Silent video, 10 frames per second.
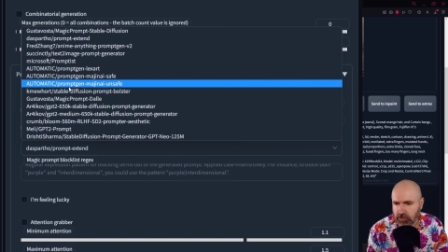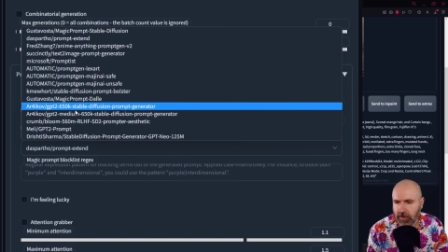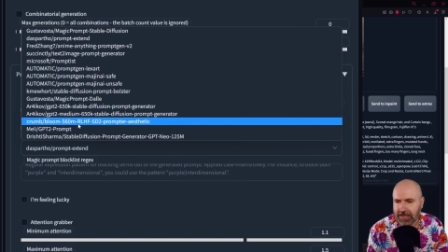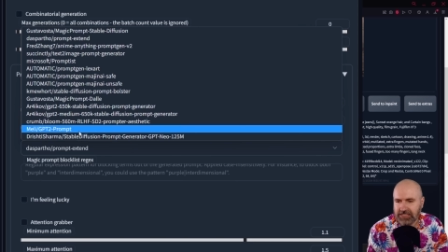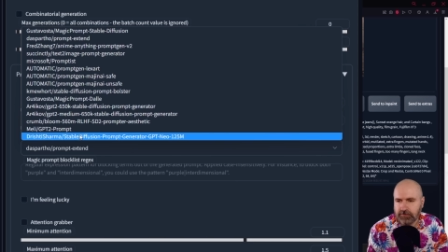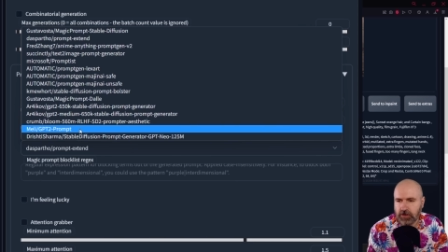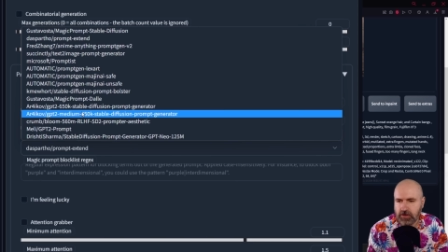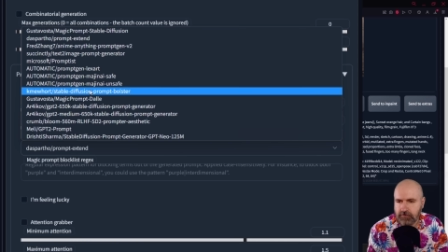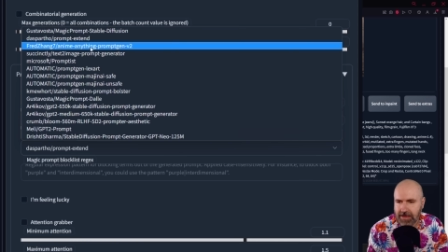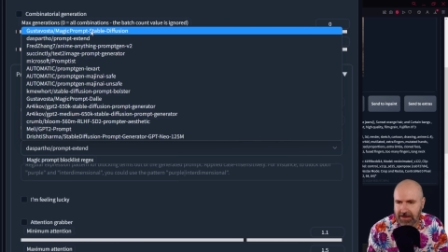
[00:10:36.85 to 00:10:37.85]
So
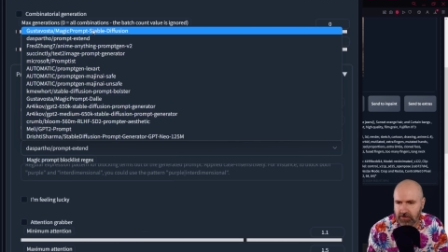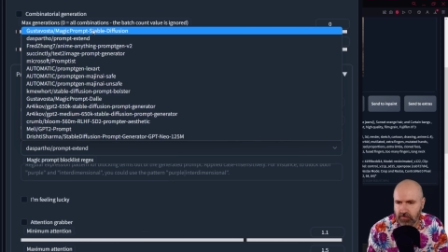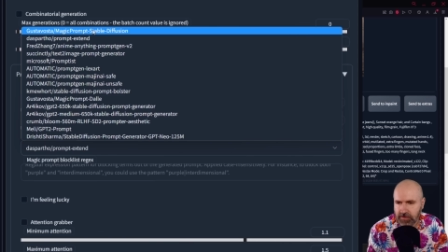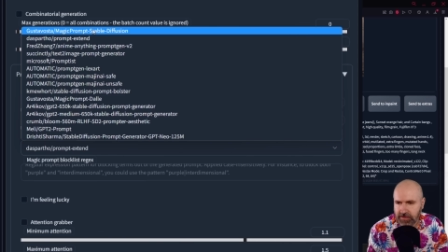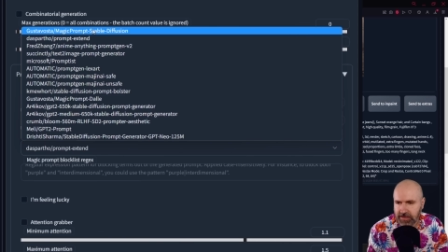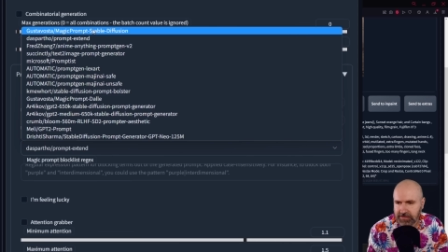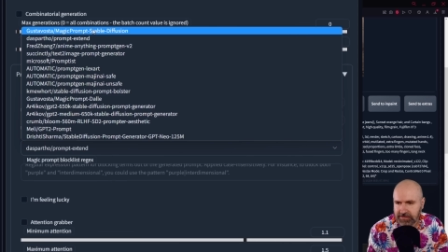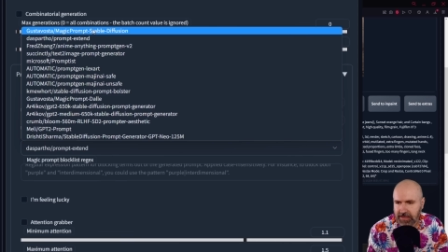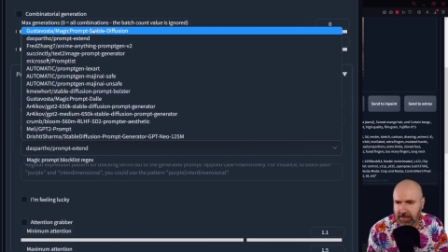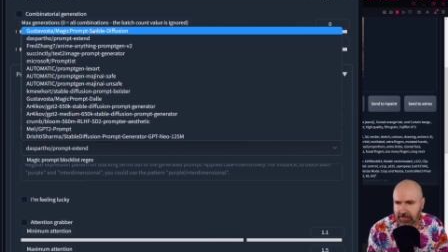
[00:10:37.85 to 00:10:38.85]
experiment with
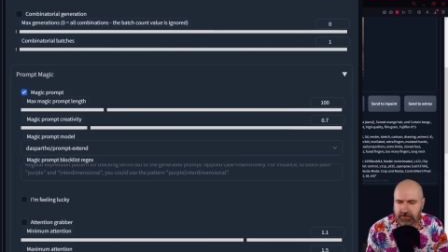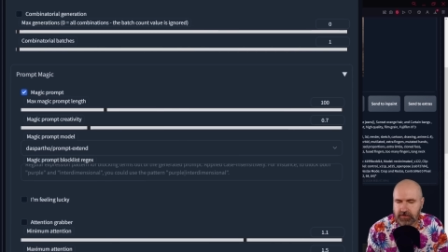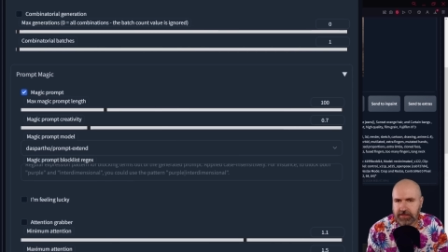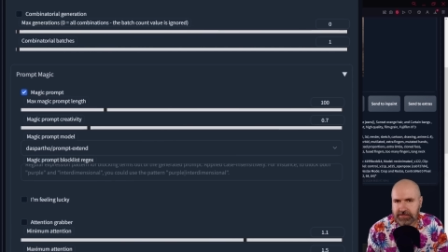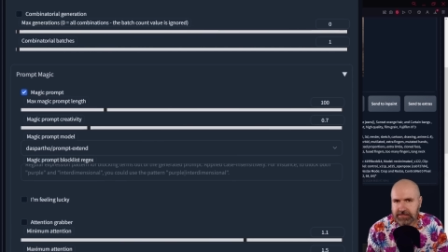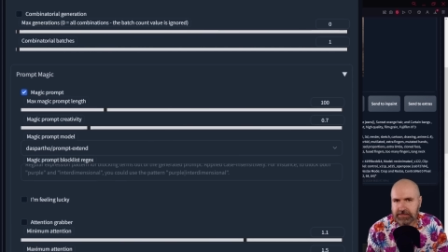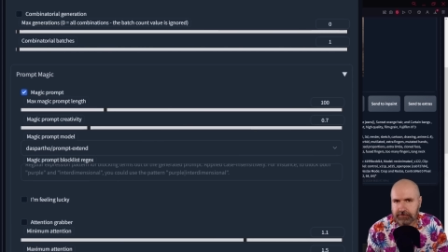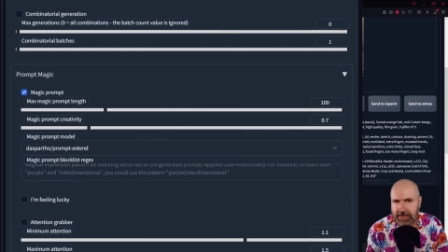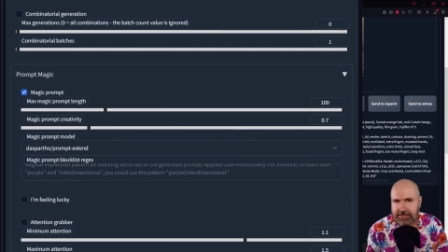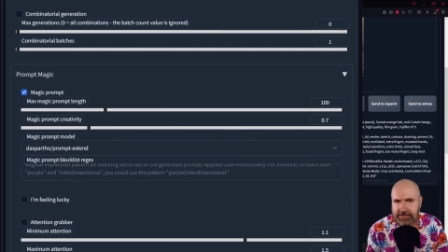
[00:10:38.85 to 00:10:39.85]
this. So this is
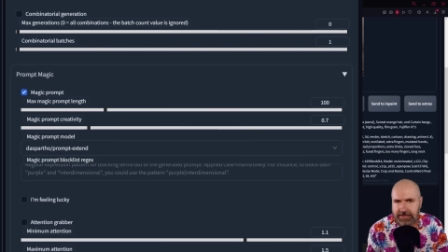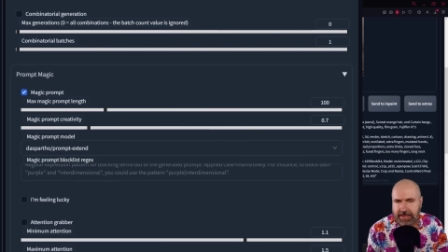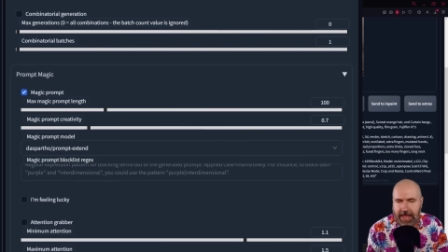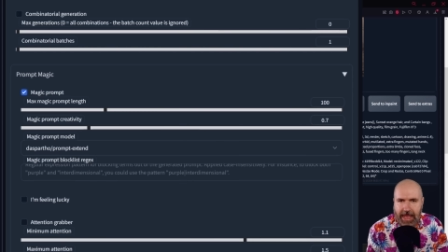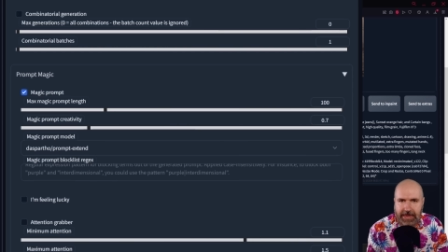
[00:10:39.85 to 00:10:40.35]
basically